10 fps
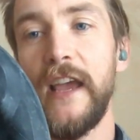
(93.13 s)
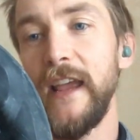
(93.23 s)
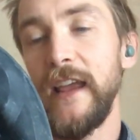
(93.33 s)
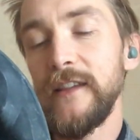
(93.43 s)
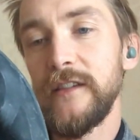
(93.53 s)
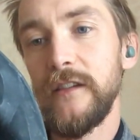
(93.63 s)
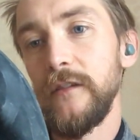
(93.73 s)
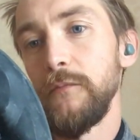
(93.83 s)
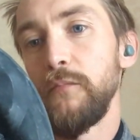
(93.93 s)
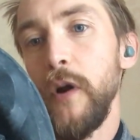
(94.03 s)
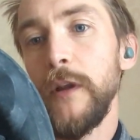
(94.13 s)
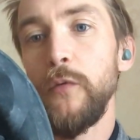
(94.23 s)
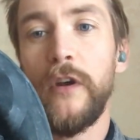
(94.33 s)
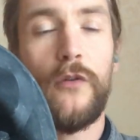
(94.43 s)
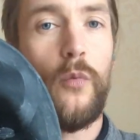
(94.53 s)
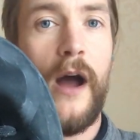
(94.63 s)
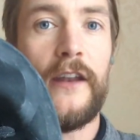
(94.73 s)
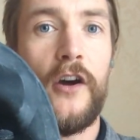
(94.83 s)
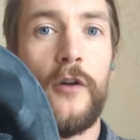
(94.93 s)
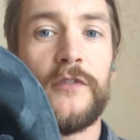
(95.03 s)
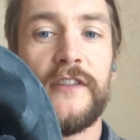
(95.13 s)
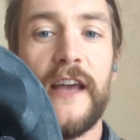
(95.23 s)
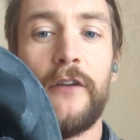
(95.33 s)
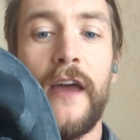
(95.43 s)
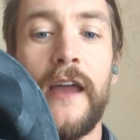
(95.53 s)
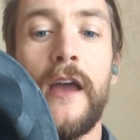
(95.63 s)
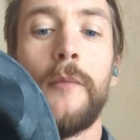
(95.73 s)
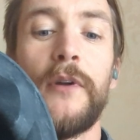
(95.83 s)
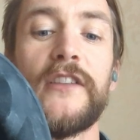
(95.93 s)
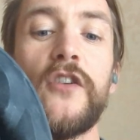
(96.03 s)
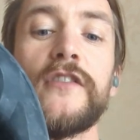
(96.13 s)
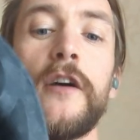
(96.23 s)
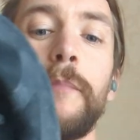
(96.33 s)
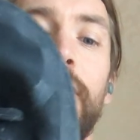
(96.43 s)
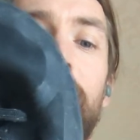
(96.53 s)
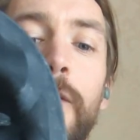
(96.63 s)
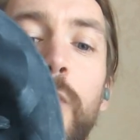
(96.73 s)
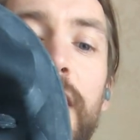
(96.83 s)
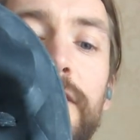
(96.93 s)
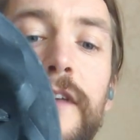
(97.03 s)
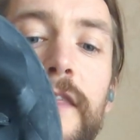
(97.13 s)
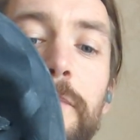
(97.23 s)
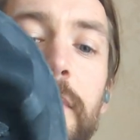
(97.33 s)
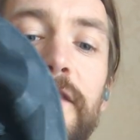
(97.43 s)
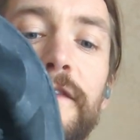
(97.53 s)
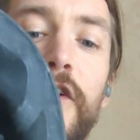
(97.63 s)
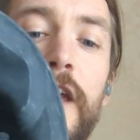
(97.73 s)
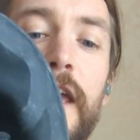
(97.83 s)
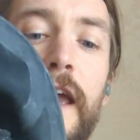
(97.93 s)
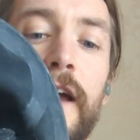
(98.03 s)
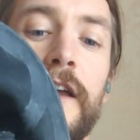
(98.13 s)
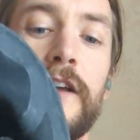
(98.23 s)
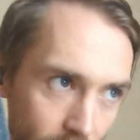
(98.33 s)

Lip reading: It is probably one of the wider options out there, but it's also about that width in the midfoot here.